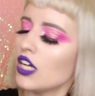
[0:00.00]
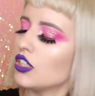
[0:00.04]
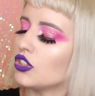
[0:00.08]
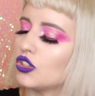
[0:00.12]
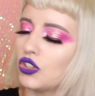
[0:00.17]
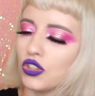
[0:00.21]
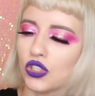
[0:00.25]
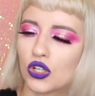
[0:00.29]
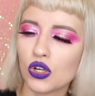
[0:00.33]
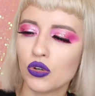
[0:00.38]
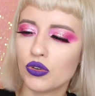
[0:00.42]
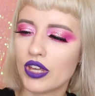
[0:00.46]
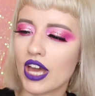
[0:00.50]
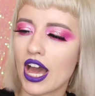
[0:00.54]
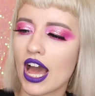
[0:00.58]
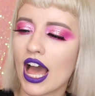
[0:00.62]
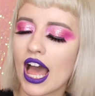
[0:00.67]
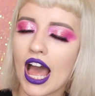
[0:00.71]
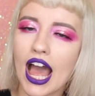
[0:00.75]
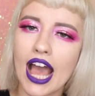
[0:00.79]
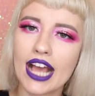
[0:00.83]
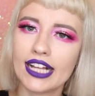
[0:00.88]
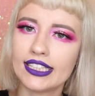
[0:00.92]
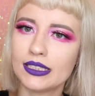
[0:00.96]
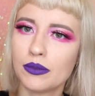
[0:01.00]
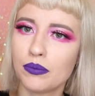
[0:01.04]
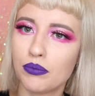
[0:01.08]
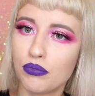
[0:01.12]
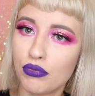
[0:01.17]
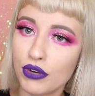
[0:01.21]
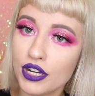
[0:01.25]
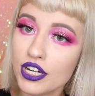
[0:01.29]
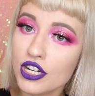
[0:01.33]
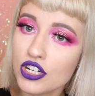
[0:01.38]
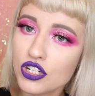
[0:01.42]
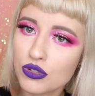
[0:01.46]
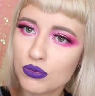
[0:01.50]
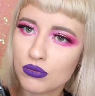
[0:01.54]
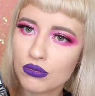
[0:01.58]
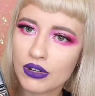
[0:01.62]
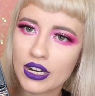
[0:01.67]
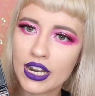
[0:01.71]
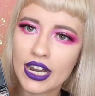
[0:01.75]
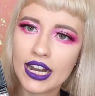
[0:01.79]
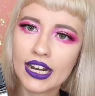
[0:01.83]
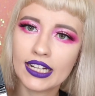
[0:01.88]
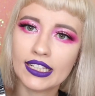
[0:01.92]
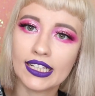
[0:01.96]
So yeah, it's a British
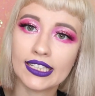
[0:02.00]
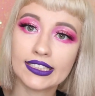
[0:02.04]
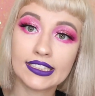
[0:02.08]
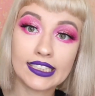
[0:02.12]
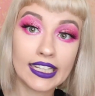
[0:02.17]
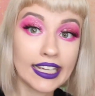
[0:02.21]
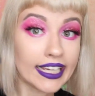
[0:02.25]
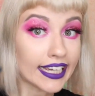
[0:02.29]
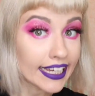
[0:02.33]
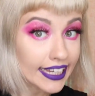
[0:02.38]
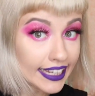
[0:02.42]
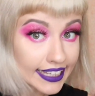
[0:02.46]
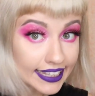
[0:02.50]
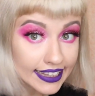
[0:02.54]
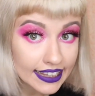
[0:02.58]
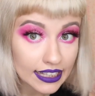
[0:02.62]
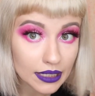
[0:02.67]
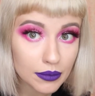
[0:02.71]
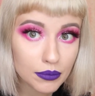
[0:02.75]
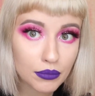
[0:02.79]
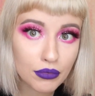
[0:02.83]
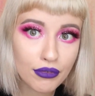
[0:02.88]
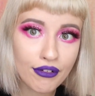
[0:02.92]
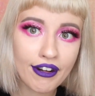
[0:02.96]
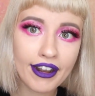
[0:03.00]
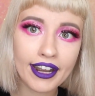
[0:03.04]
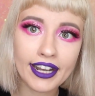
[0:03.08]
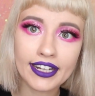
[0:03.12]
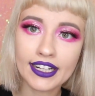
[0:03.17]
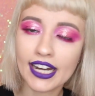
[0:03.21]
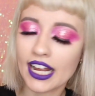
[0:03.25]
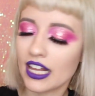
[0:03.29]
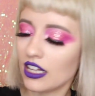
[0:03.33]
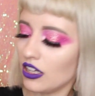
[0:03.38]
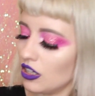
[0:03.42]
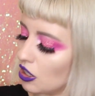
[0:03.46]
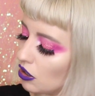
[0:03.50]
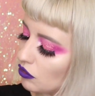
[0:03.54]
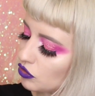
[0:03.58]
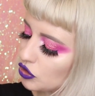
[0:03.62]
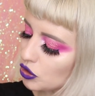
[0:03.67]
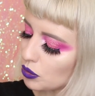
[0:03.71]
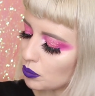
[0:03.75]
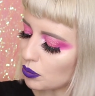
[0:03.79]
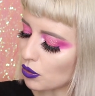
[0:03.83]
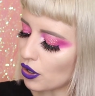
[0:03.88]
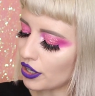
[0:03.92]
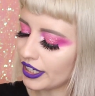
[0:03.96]
brand, it's an indie brand. I love
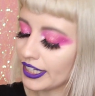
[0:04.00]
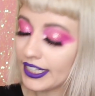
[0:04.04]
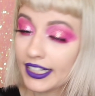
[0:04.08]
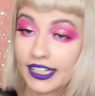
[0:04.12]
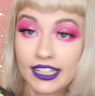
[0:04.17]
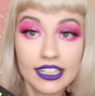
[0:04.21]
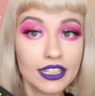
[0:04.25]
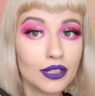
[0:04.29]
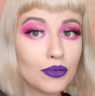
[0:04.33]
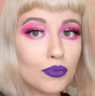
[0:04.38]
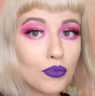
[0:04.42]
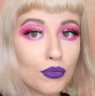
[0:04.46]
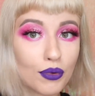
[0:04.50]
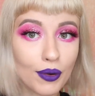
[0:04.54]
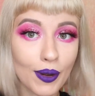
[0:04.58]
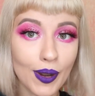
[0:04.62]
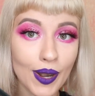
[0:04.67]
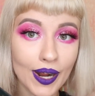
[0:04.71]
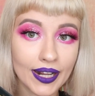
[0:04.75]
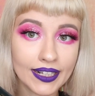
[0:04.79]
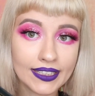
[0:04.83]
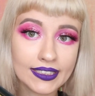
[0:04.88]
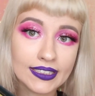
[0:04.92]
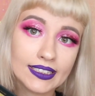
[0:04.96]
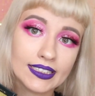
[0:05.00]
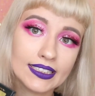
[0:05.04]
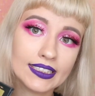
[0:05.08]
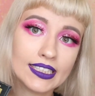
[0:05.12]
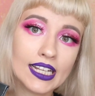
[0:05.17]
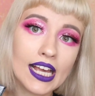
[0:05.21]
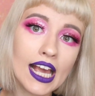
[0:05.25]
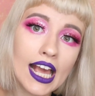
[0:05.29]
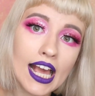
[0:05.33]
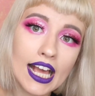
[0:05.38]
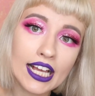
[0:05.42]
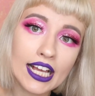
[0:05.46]
supporting indie brands.